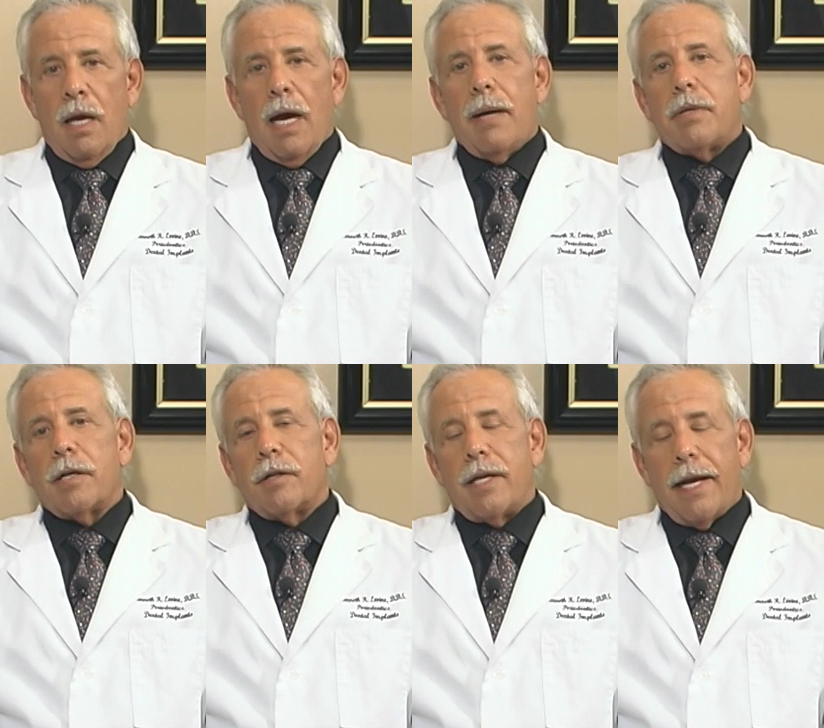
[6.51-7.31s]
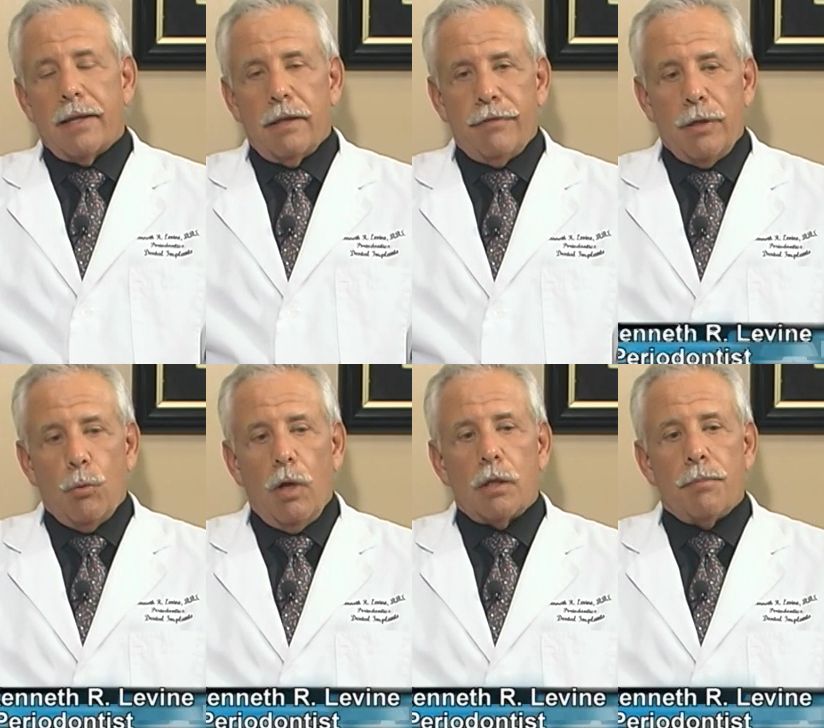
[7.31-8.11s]
I'm Dr. Kenneth Levine.
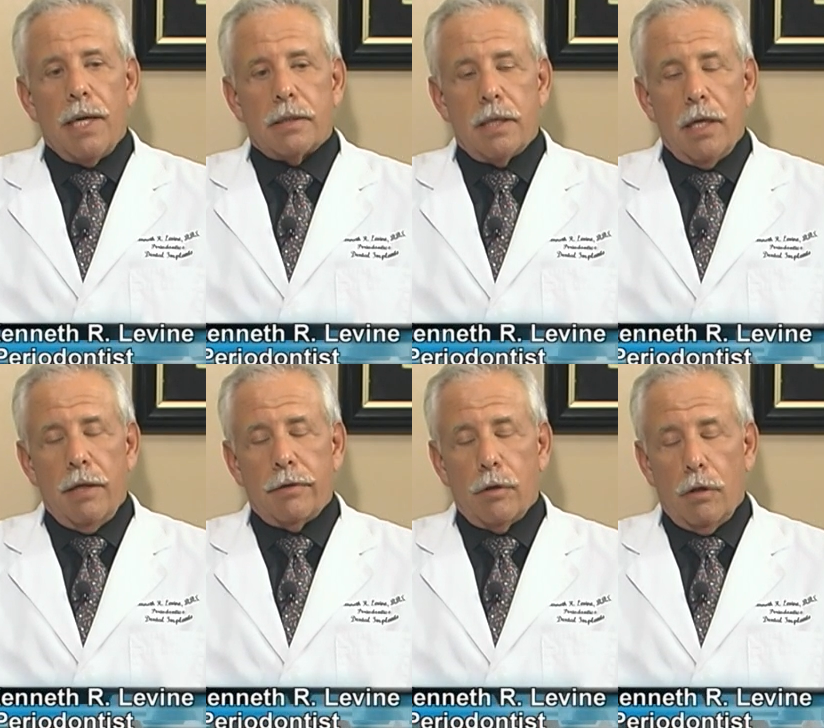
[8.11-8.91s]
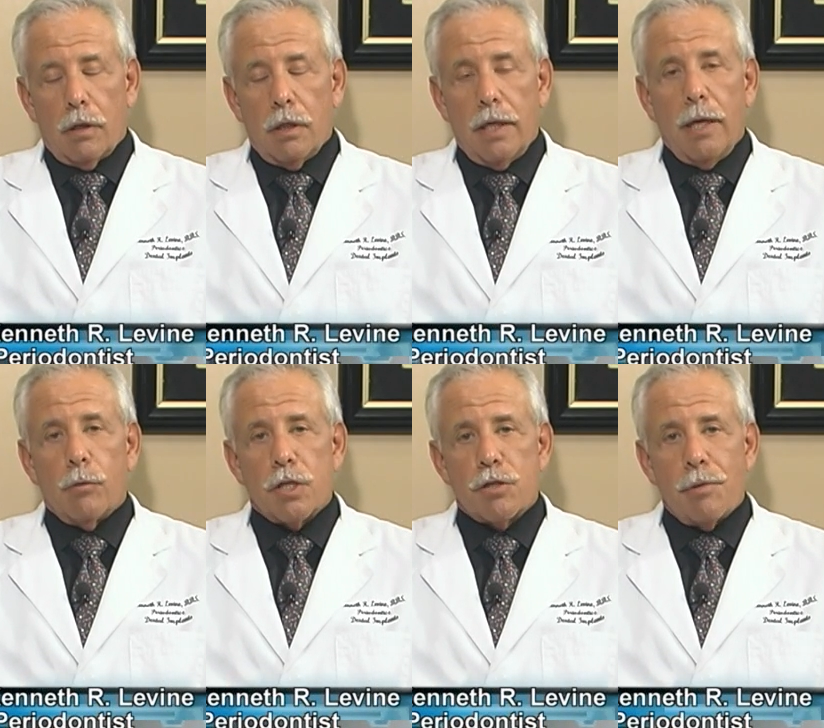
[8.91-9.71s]
Welcome back to Health Talk. Again,
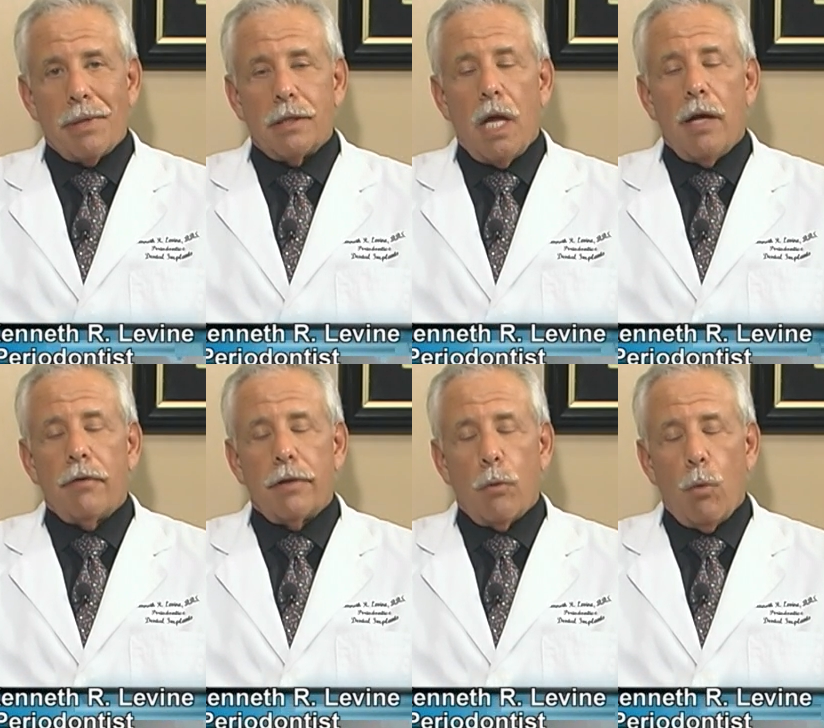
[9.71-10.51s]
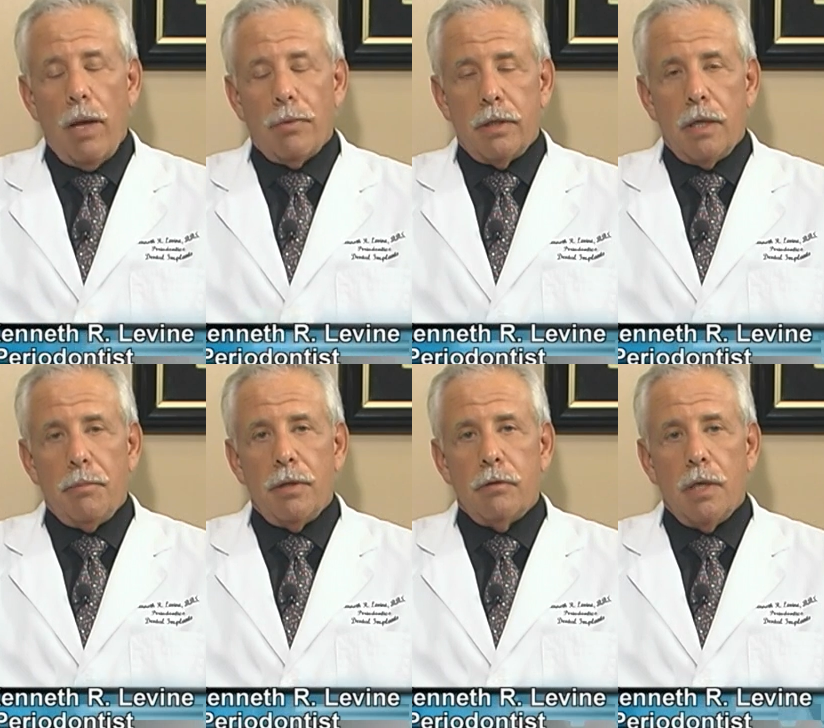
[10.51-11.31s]
we're streaming live on the web at
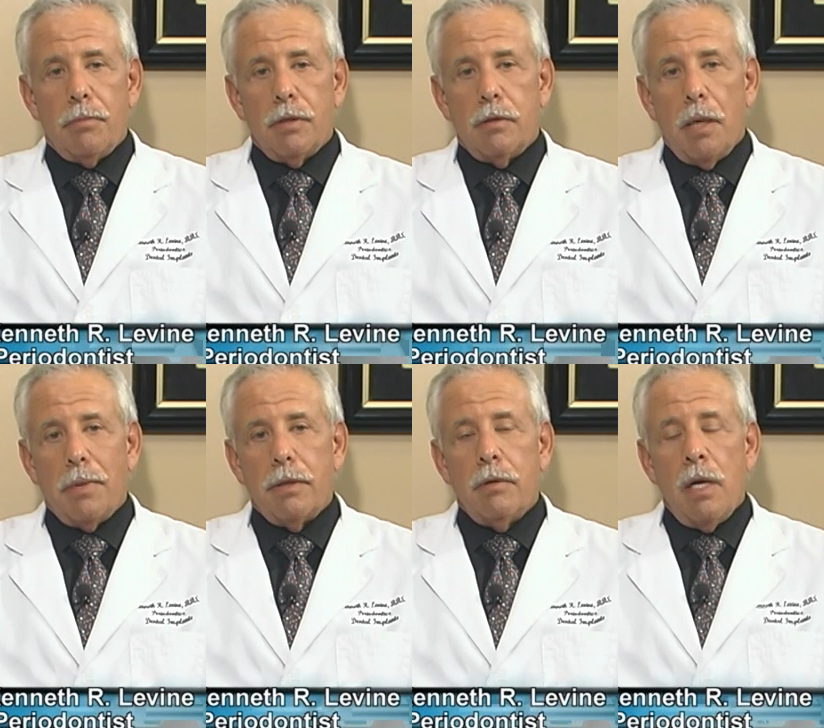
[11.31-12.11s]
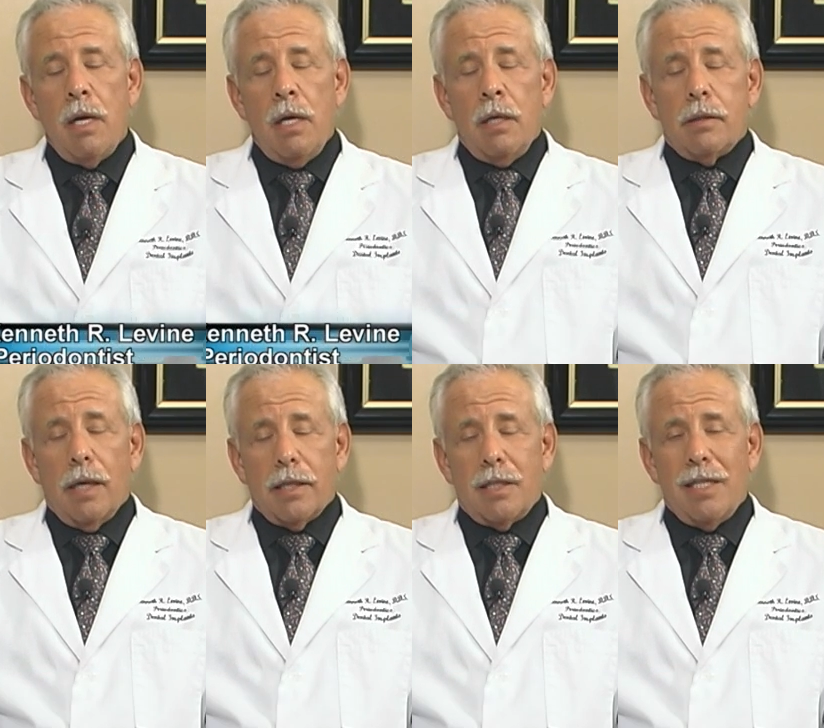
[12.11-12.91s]

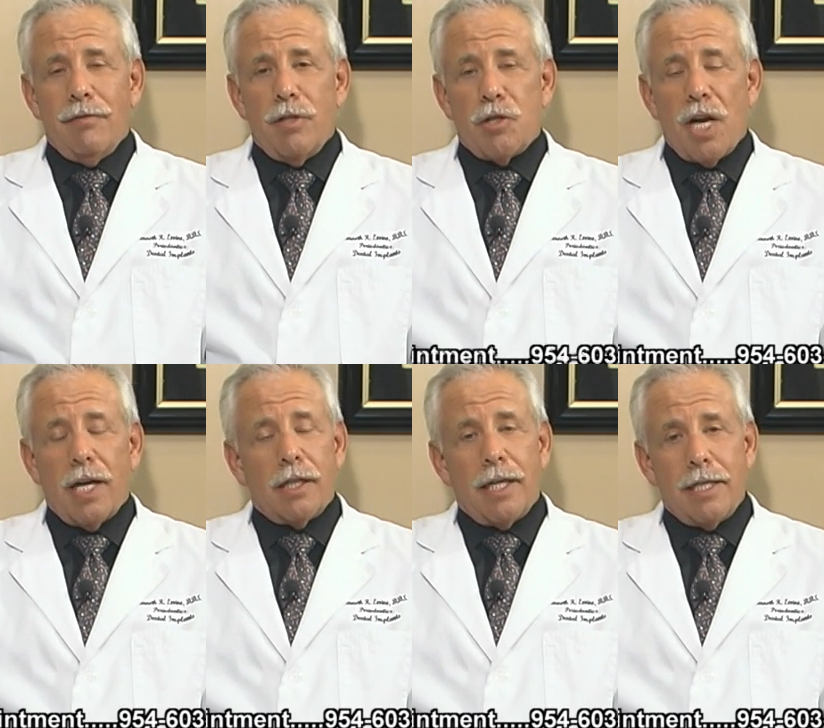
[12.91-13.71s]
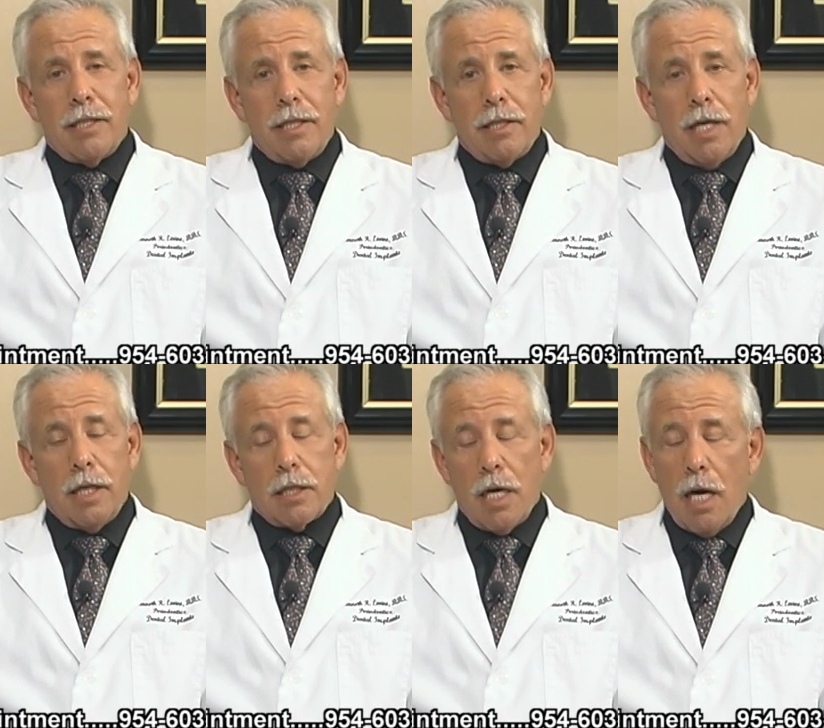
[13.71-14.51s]

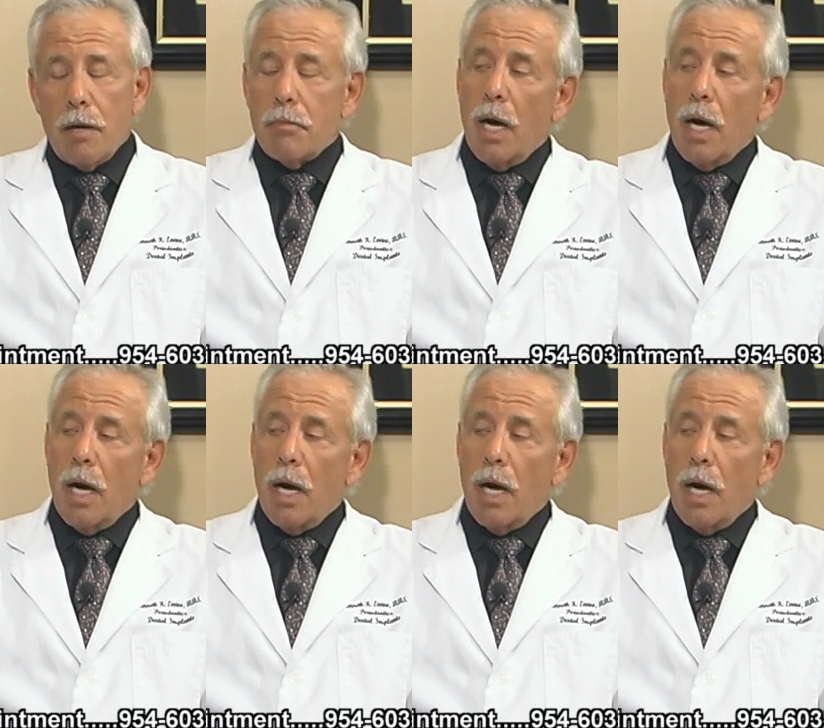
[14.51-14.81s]
www.tvchannel19.com.